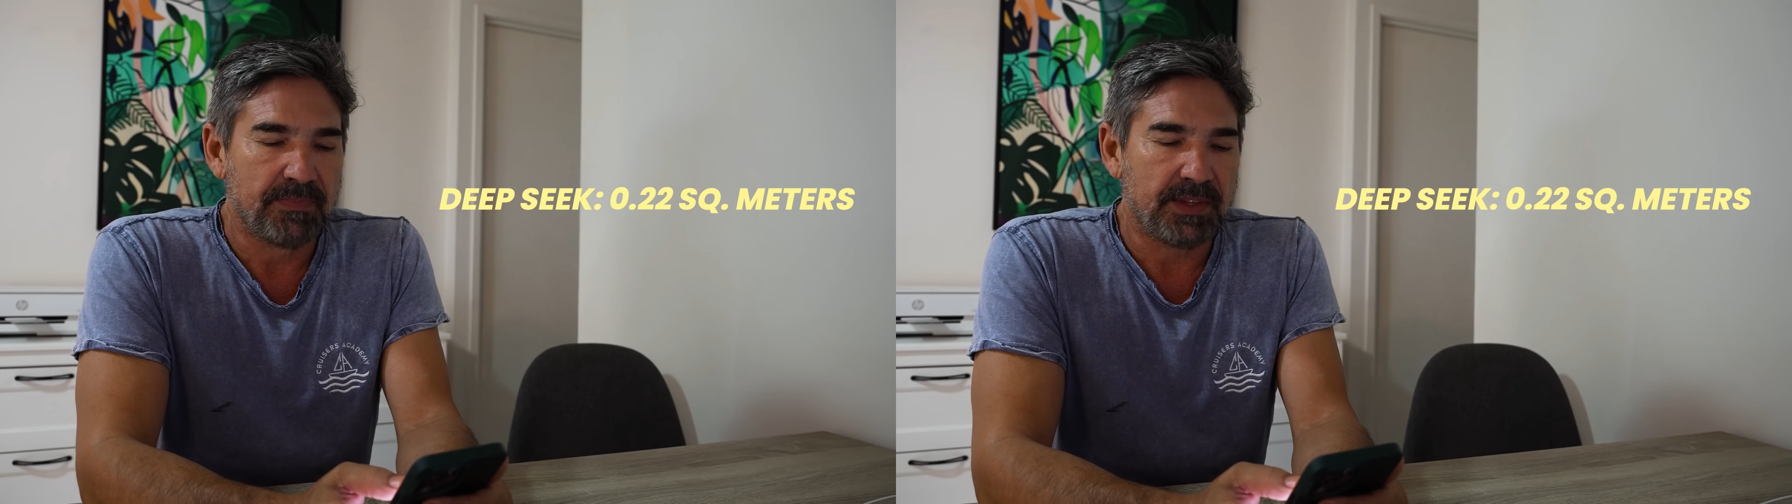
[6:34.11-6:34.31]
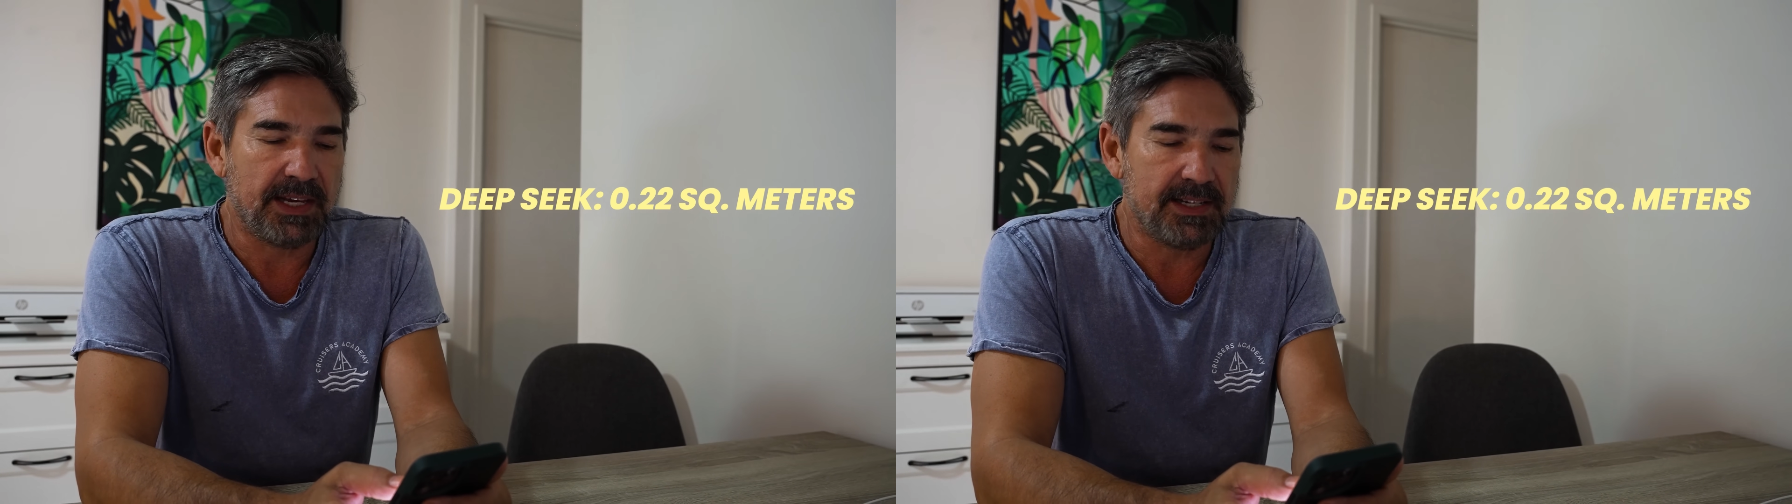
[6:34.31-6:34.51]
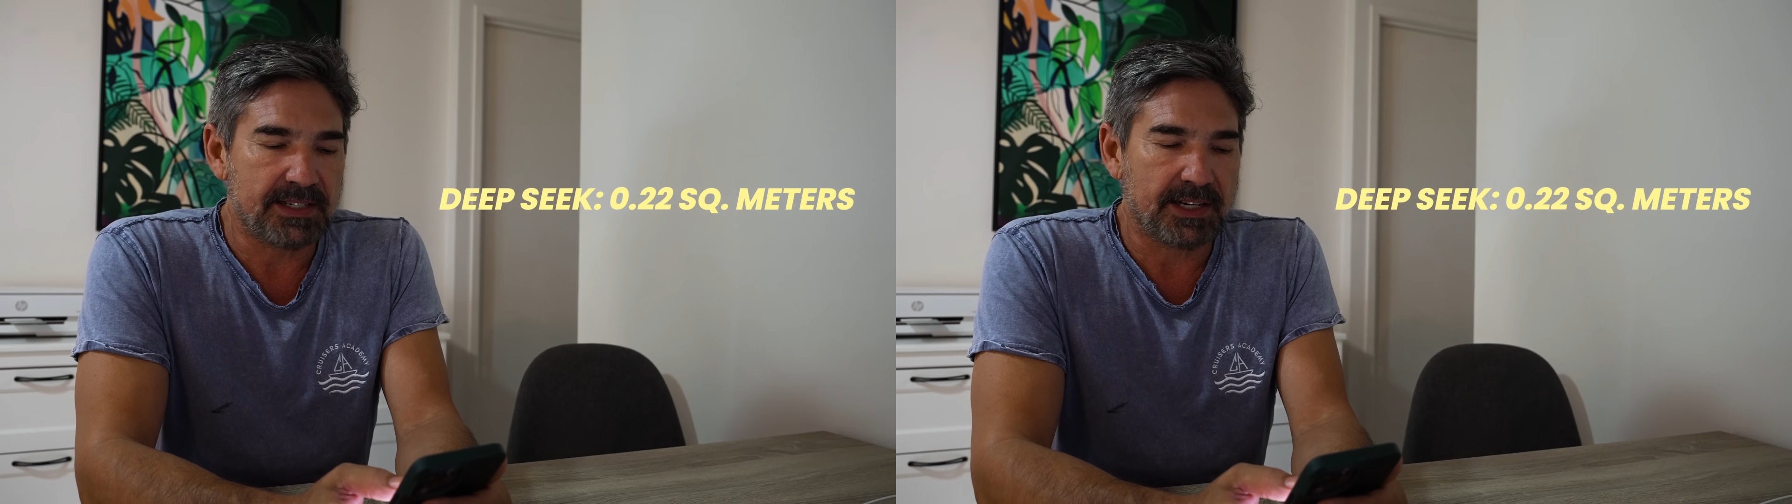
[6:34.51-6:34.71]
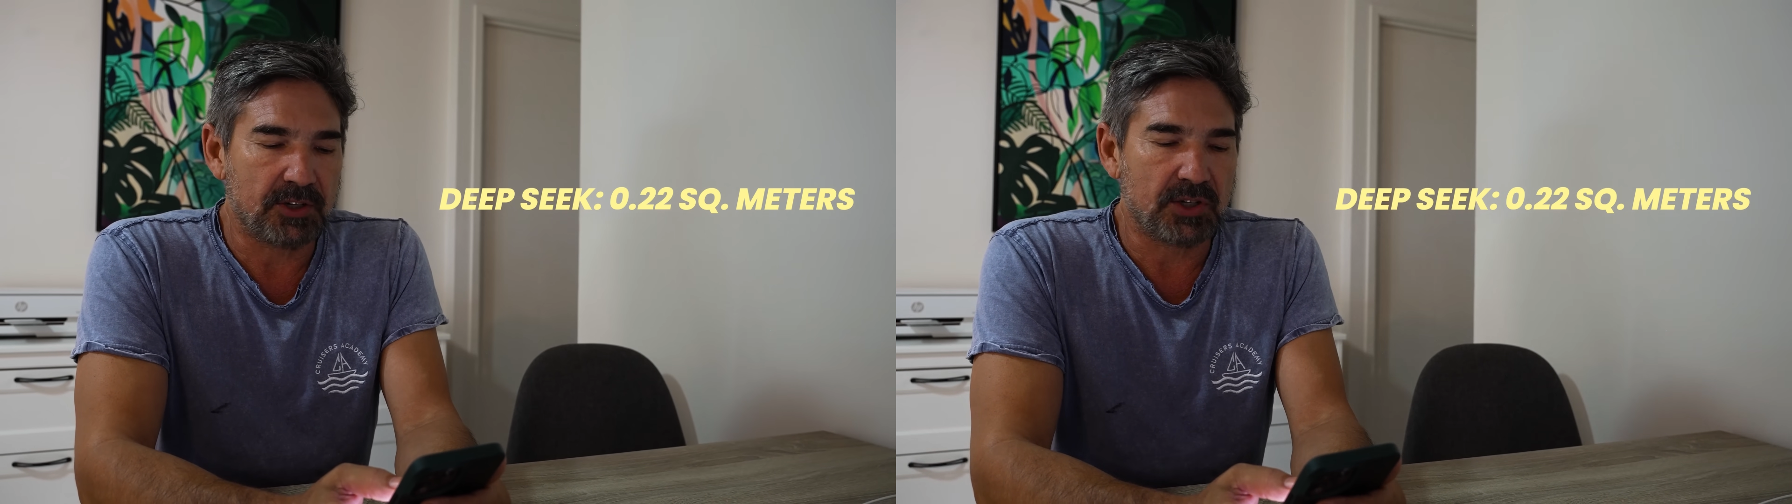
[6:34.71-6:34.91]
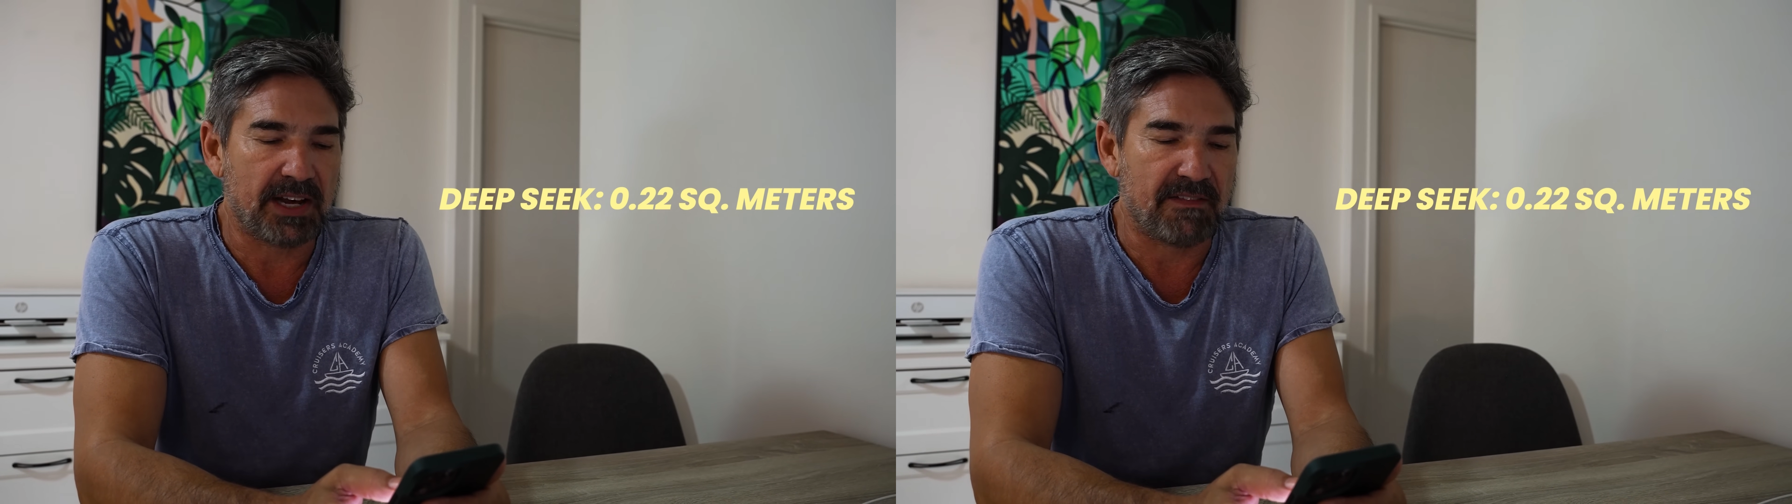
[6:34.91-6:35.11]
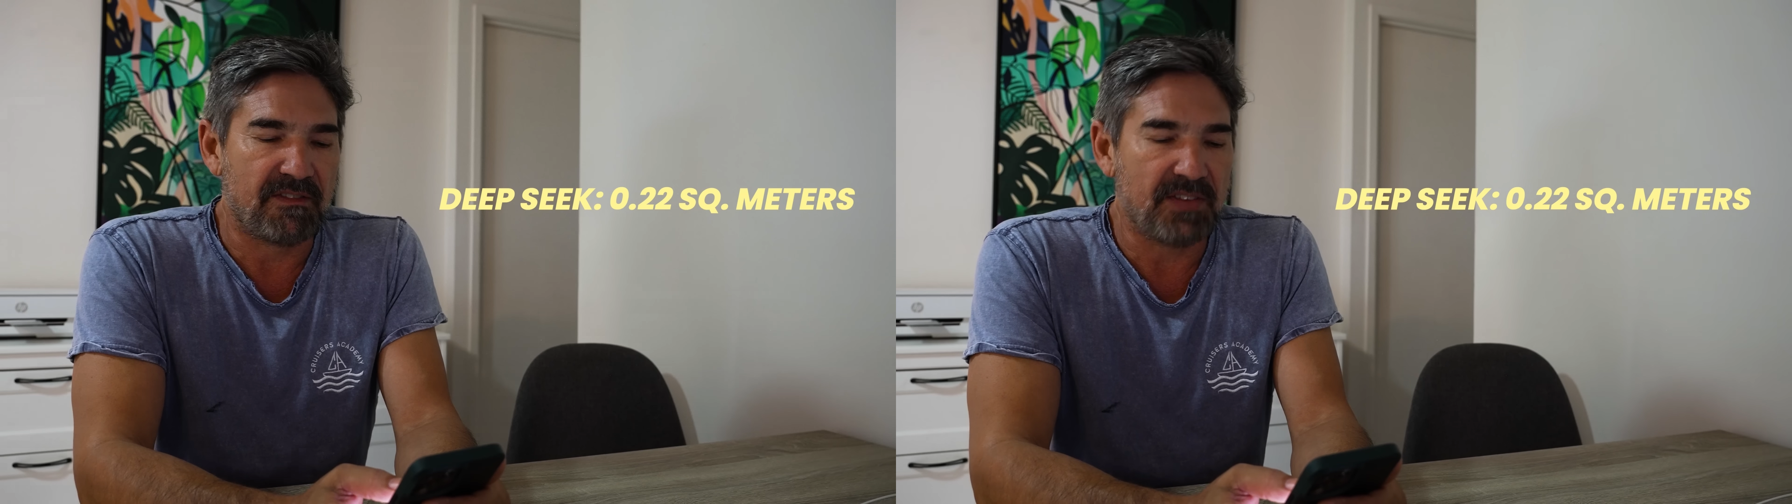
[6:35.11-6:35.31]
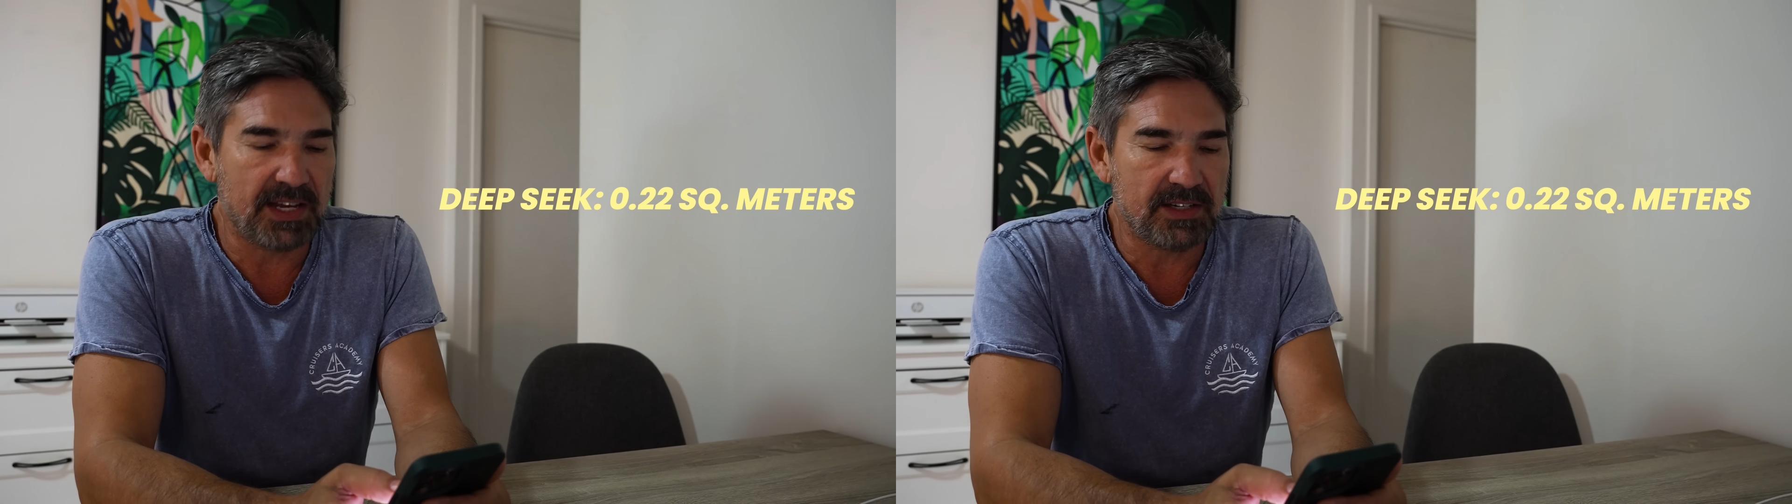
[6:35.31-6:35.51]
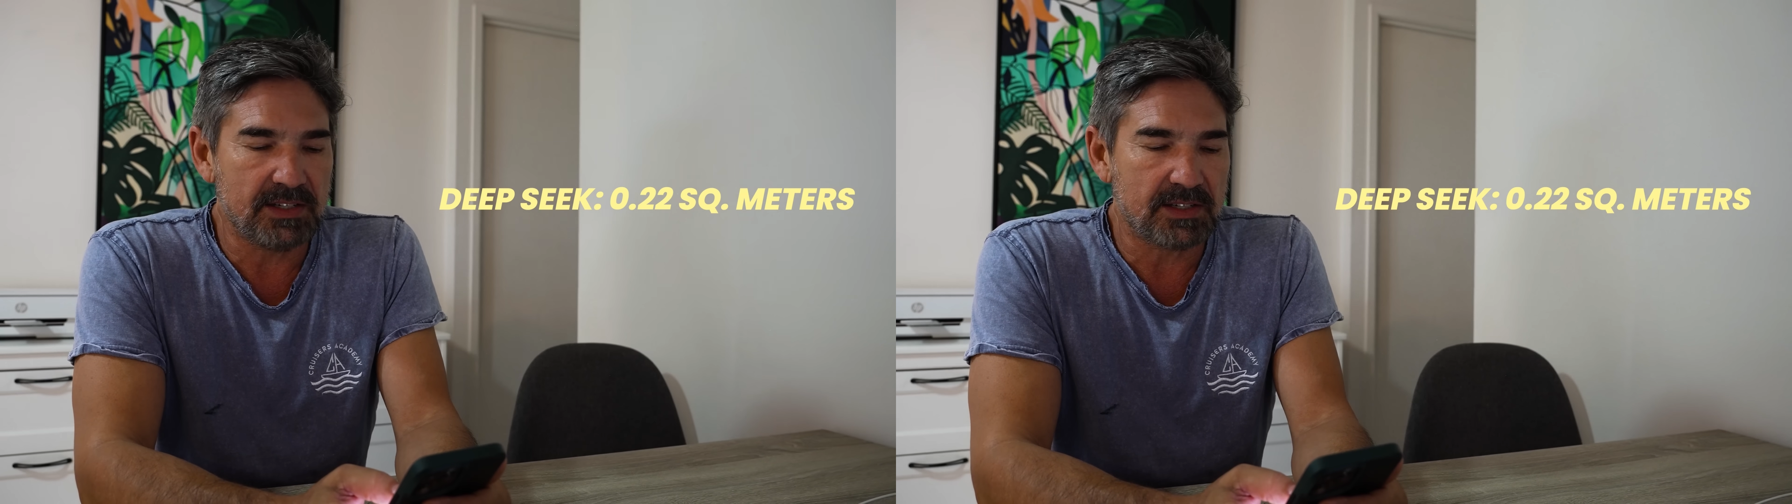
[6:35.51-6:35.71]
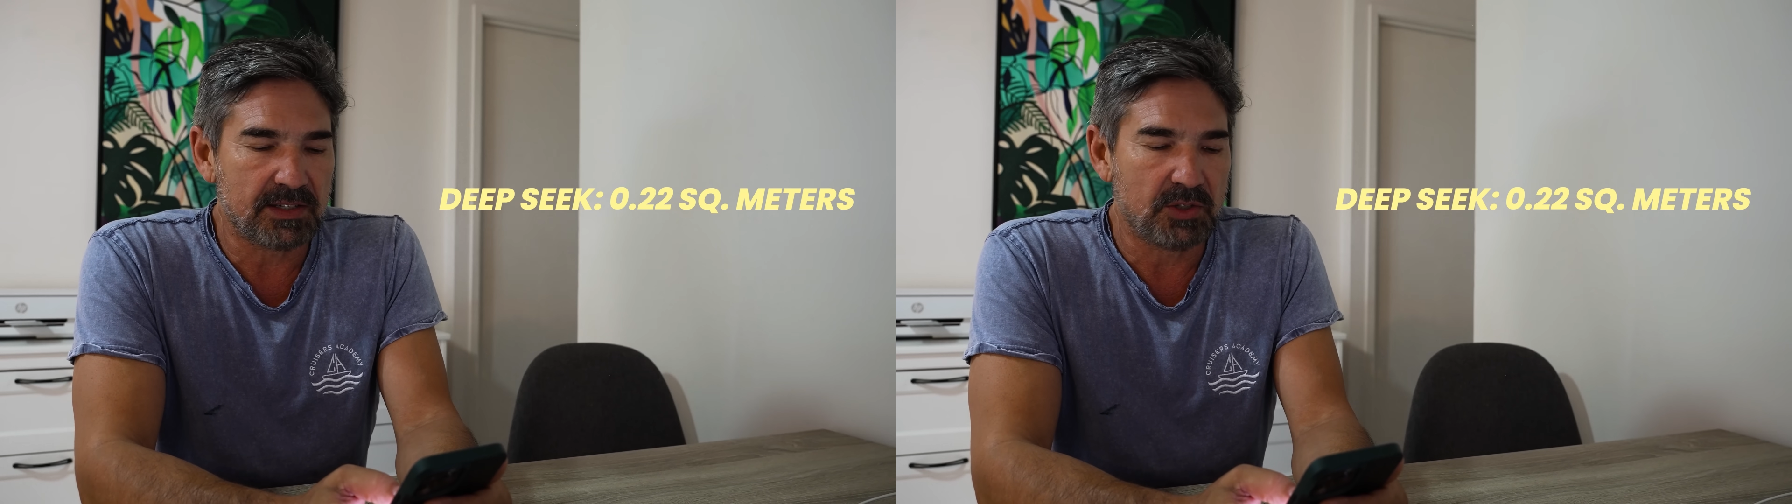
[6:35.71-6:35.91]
the heat sink should have fins